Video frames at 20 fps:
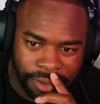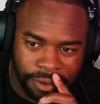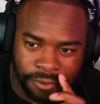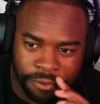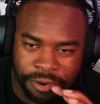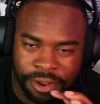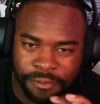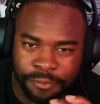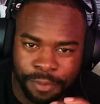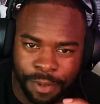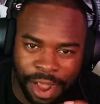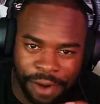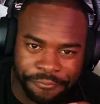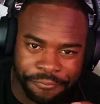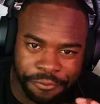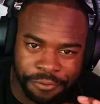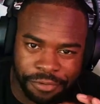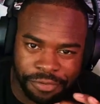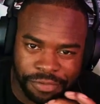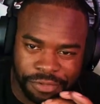Gwyneth
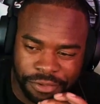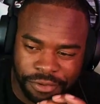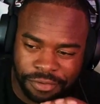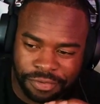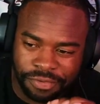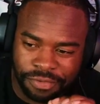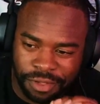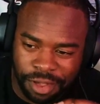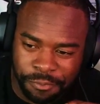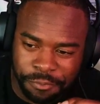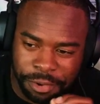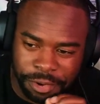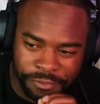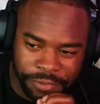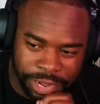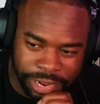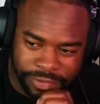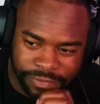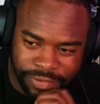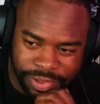Paltrow was still somewhat
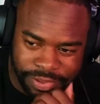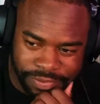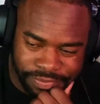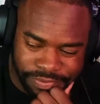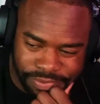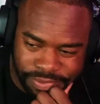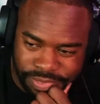relevant.